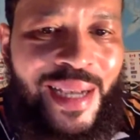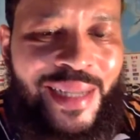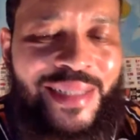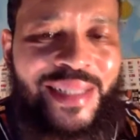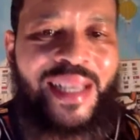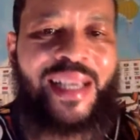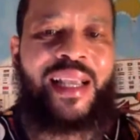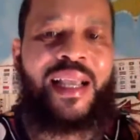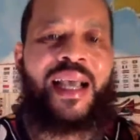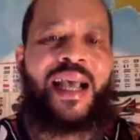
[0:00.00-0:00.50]

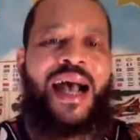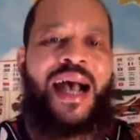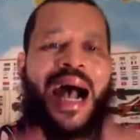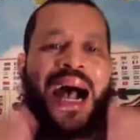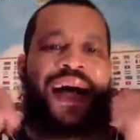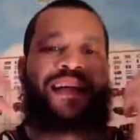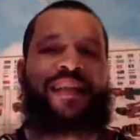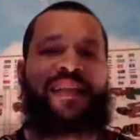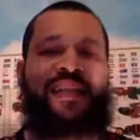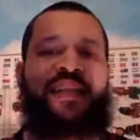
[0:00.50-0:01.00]
See,
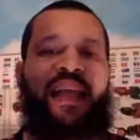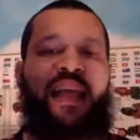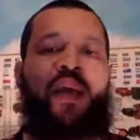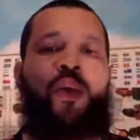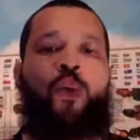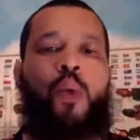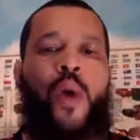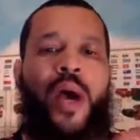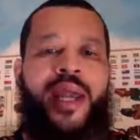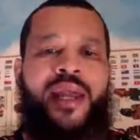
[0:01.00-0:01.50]
I
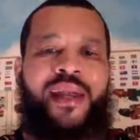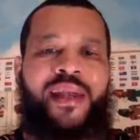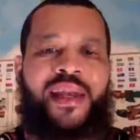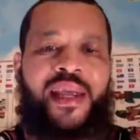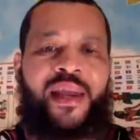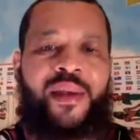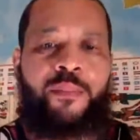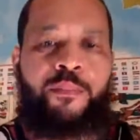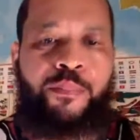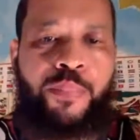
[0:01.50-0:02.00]
see what it
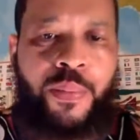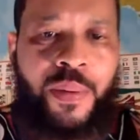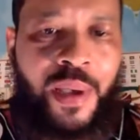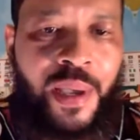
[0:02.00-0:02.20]
didn't,